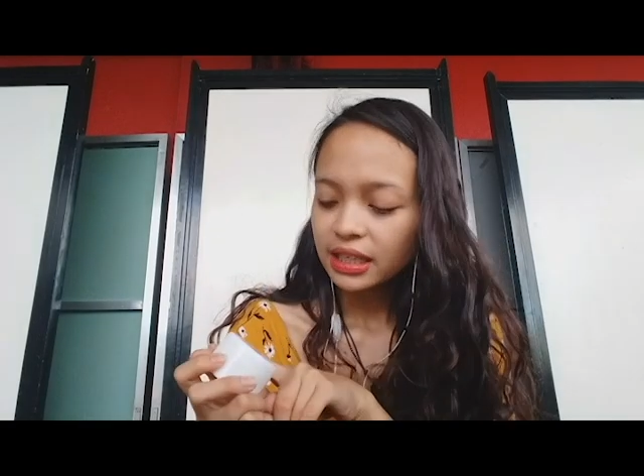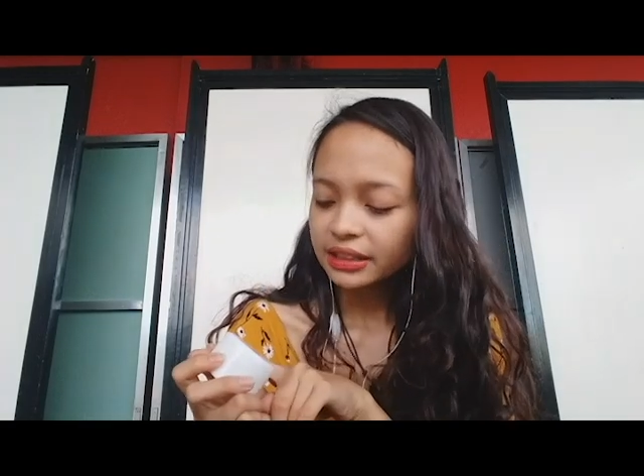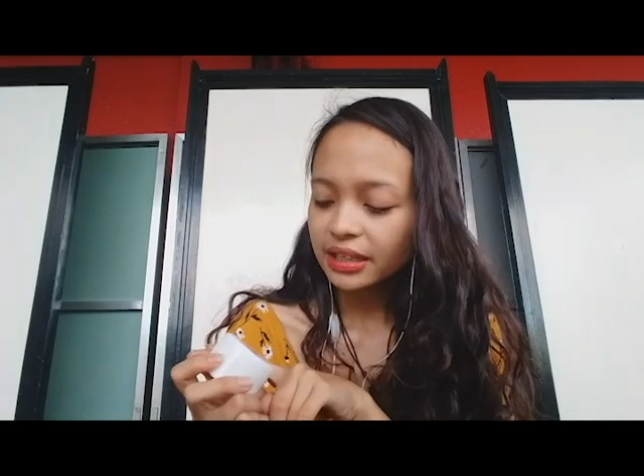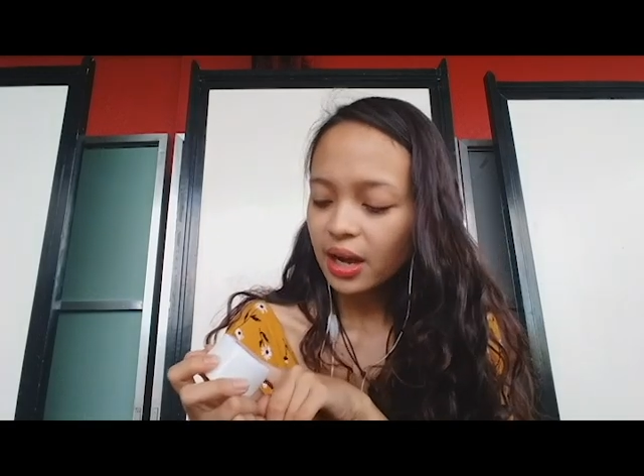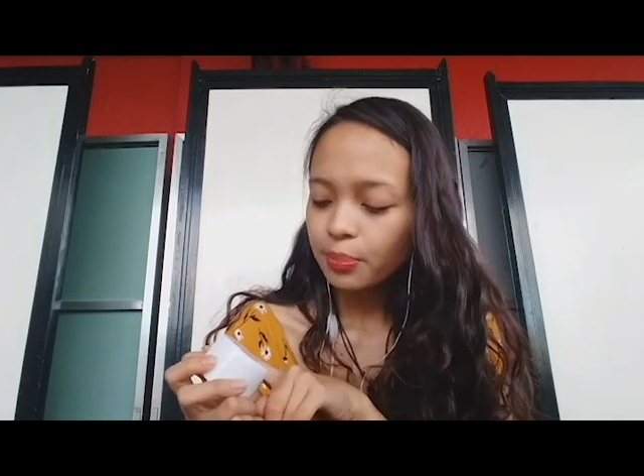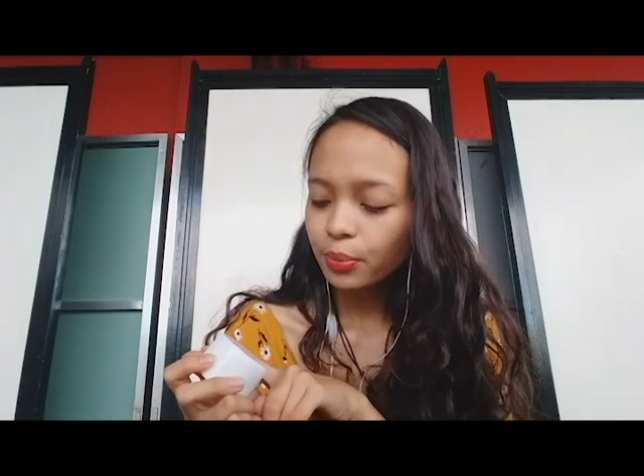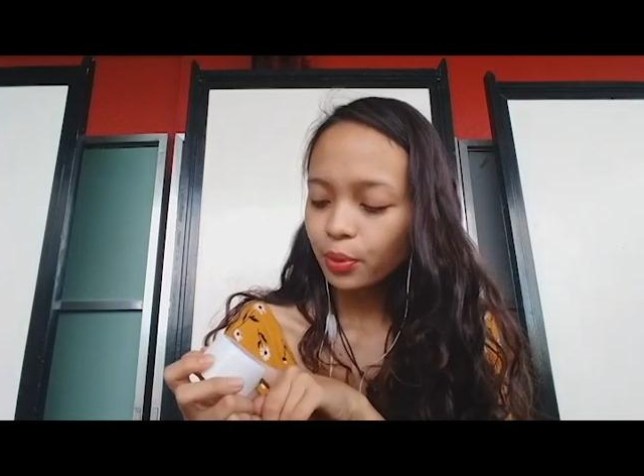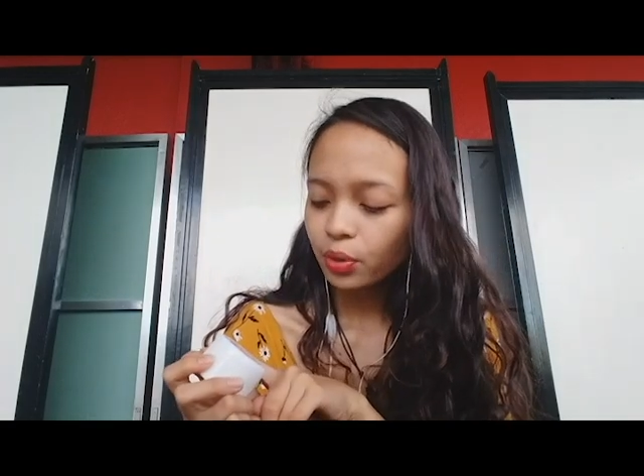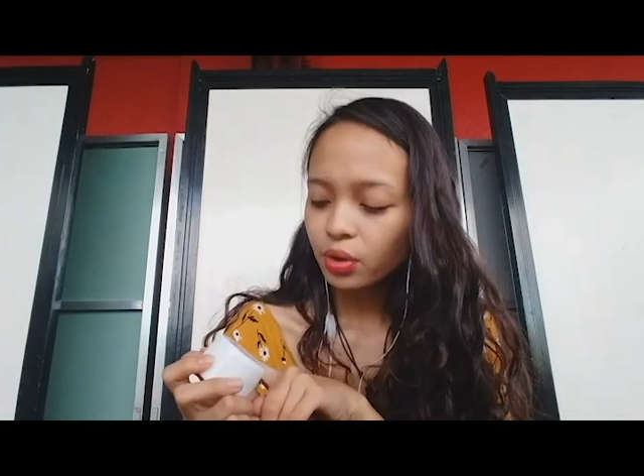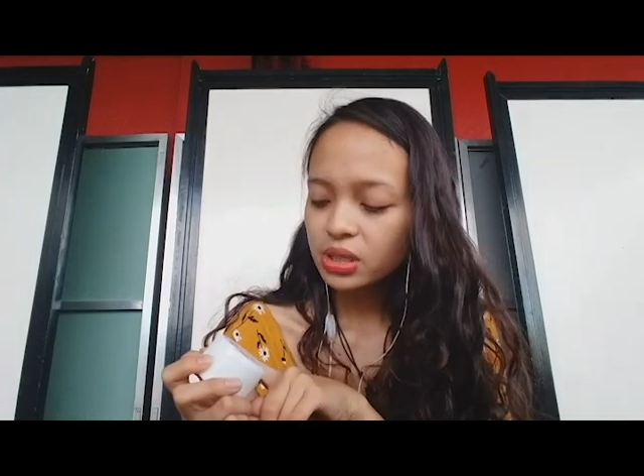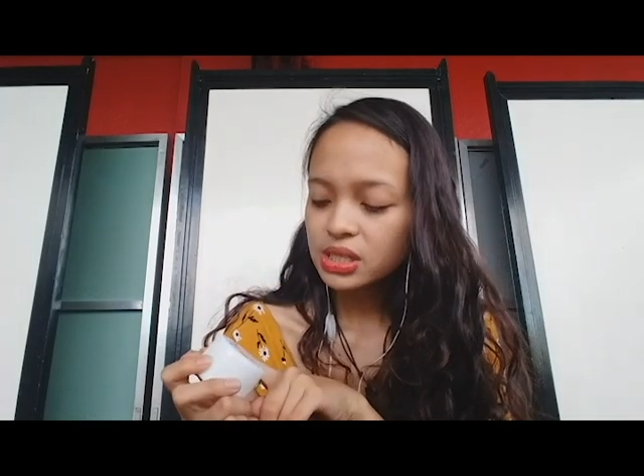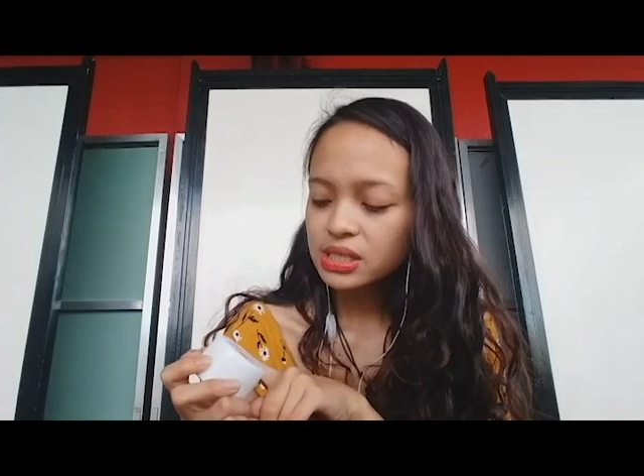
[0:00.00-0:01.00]

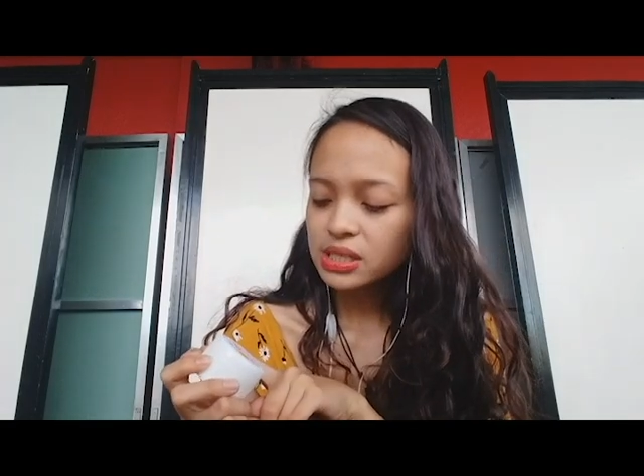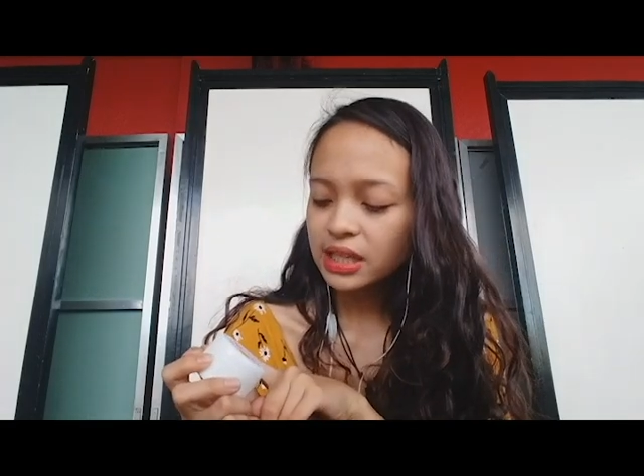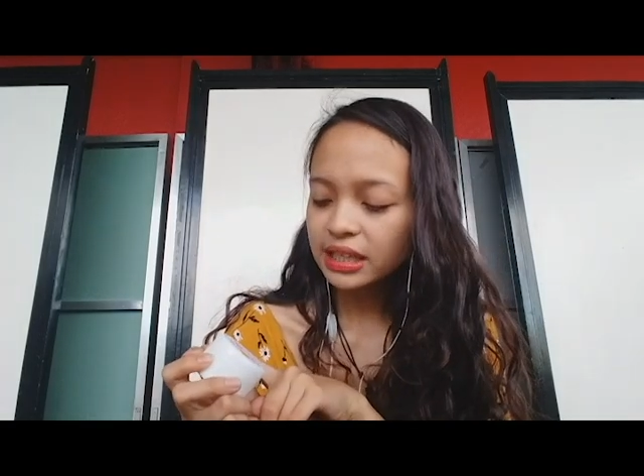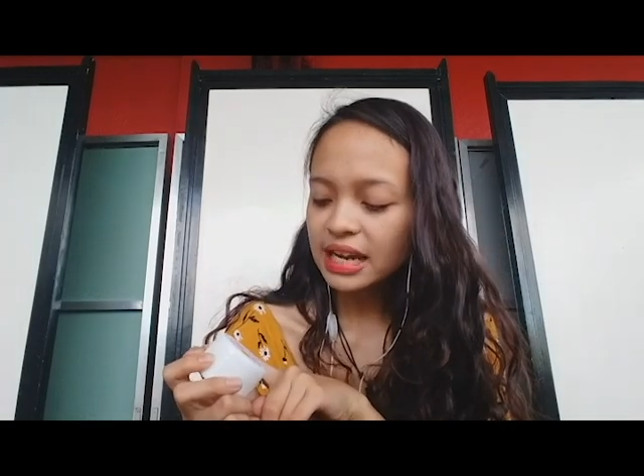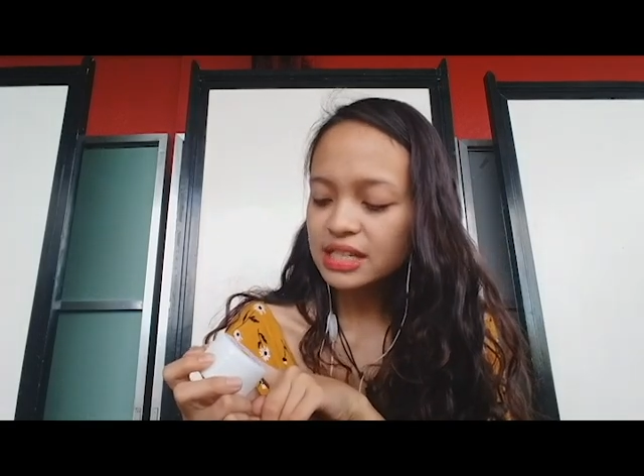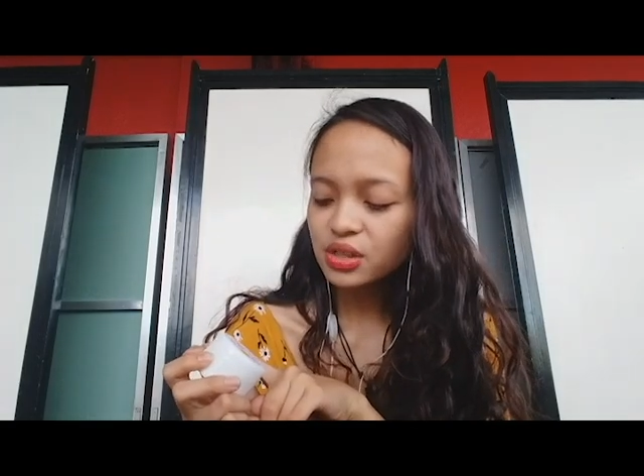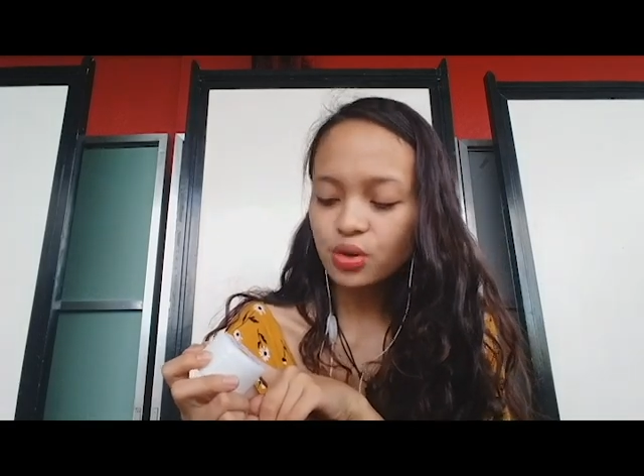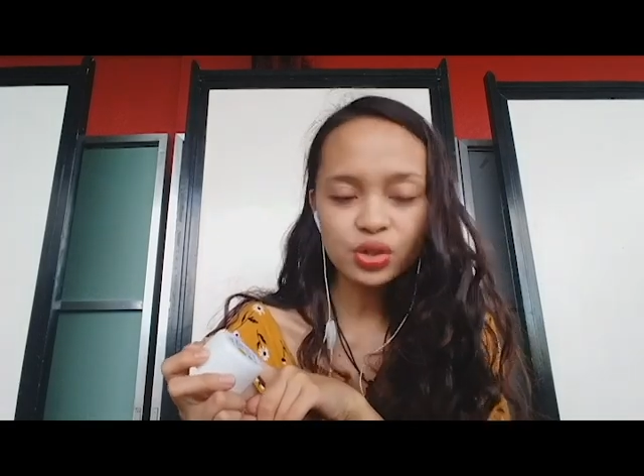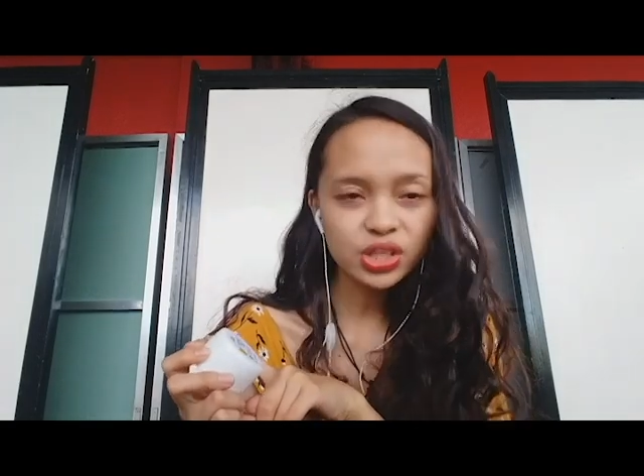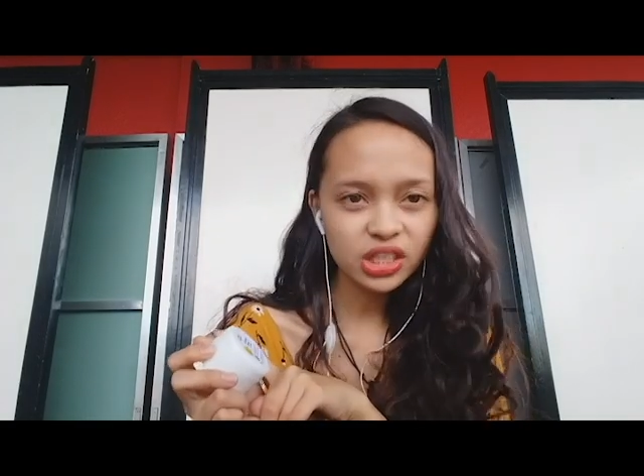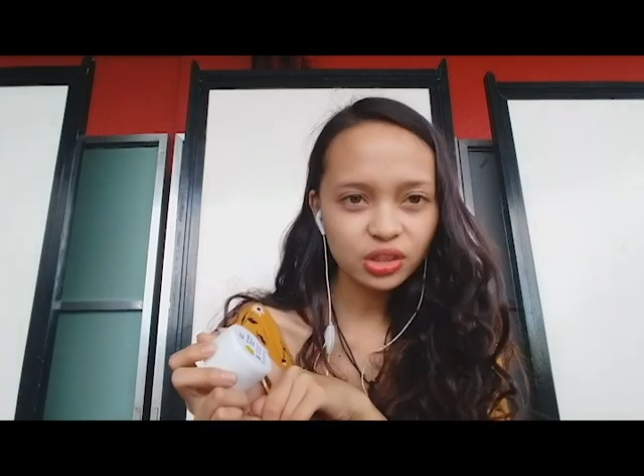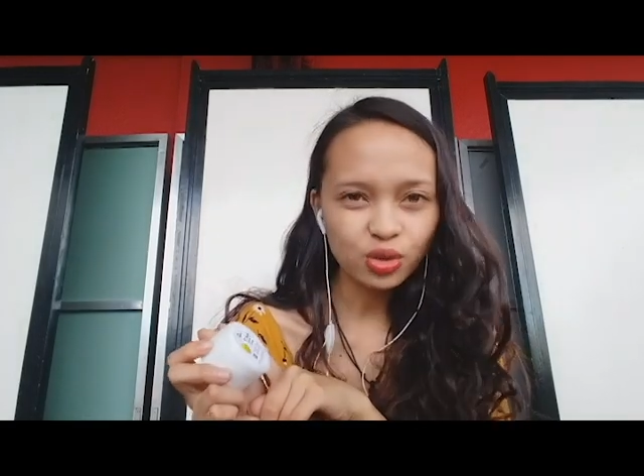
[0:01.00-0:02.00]
Tapos, it has
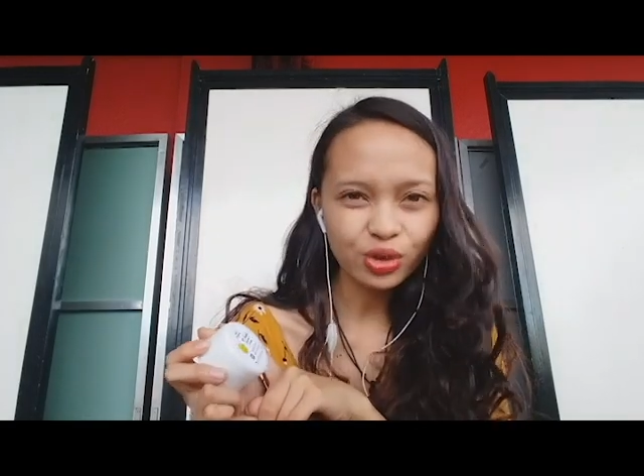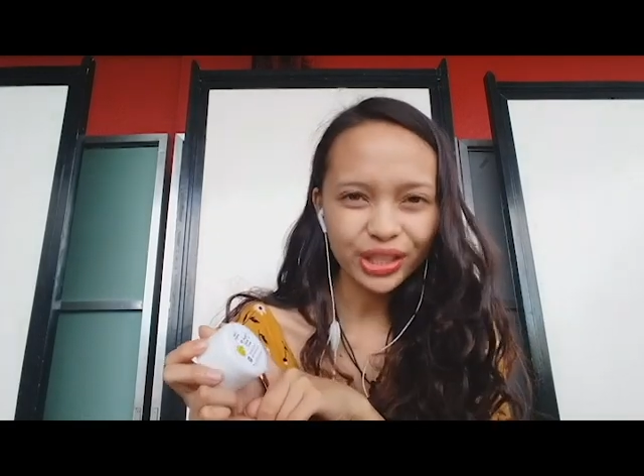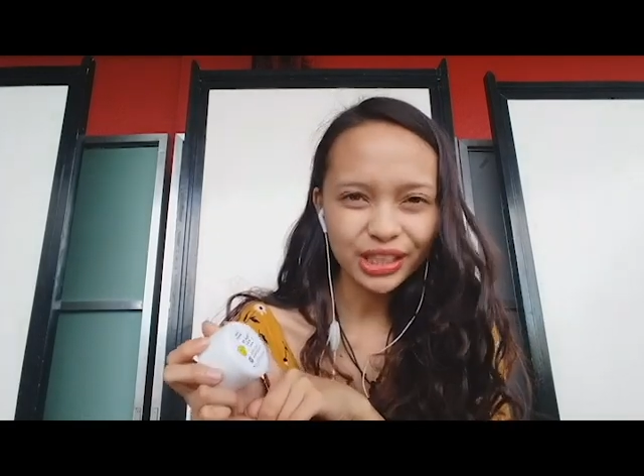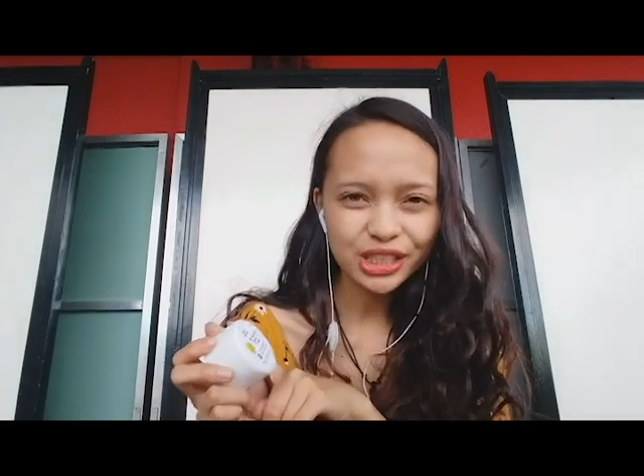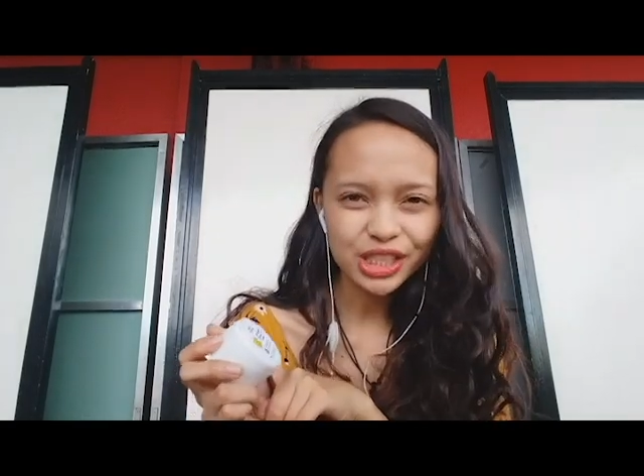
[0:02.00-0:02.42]
coconut oil,